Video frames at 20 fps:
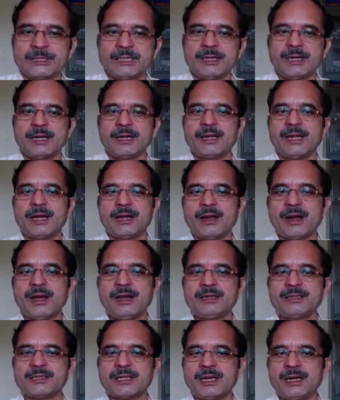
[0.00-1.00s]

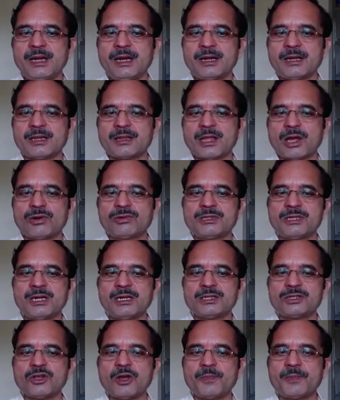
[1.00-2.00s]
Dendrites collect
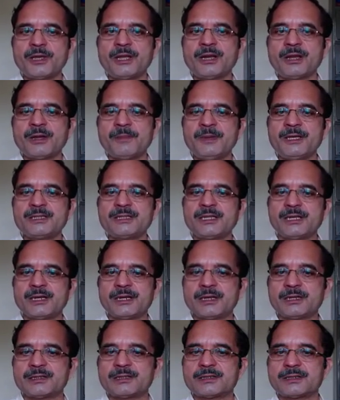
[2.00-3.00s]
thousands of incoming
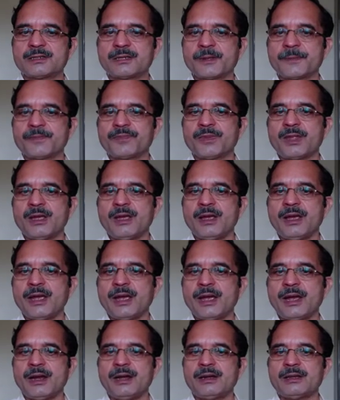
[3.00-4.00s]
signals,
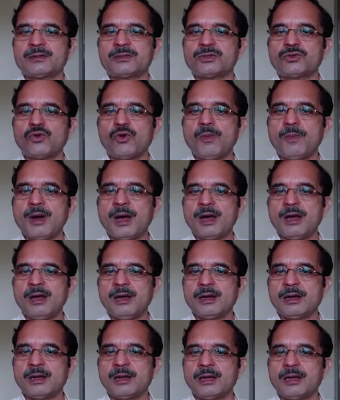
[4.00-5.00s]
and
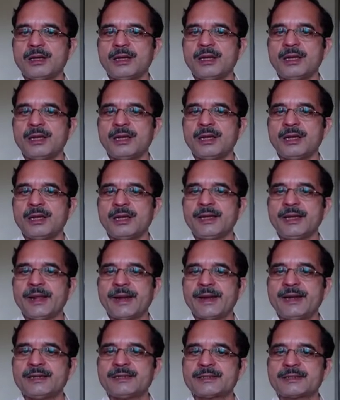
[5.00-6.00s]
soma
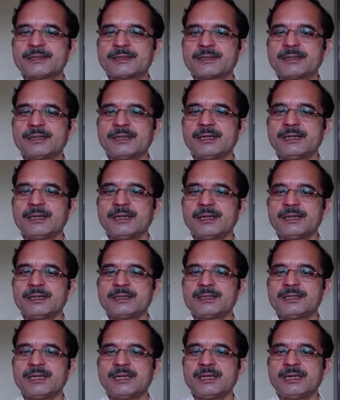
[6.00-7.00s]
integrates
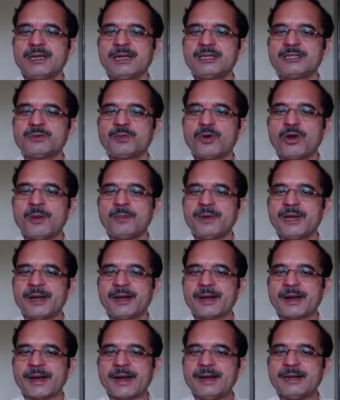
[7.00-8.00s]
signals from
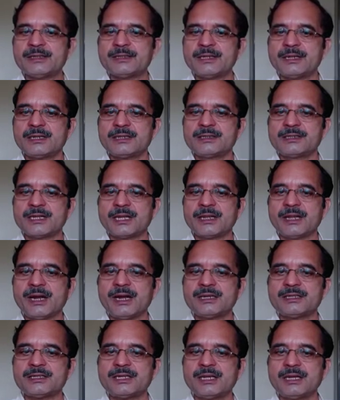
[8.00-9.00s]
dendrites,
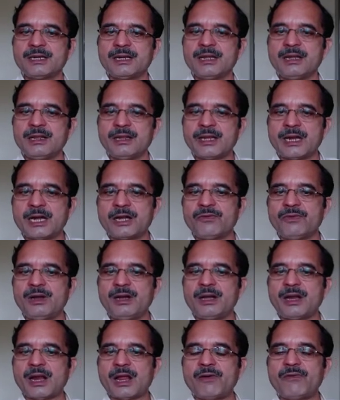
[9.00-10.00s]
generates signal that
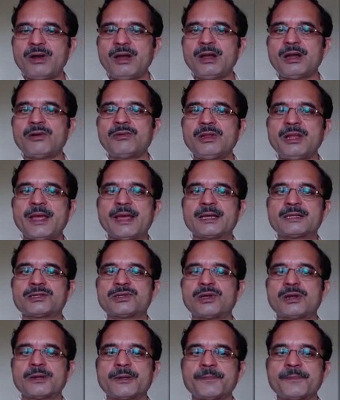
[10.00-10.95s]
will travel down the axon.